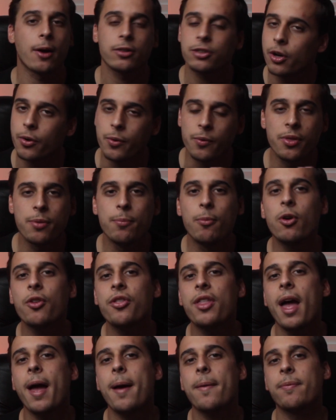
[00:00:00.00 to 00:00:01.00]
with more
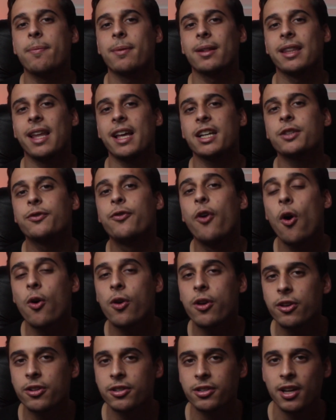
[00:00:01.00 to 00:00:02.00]
depth but less
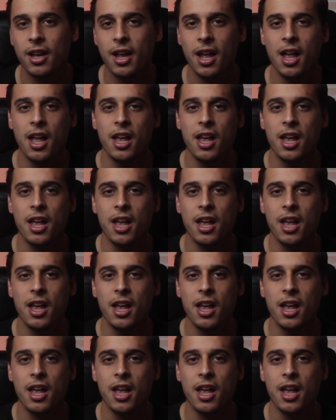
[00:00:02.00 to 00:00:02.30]
focus.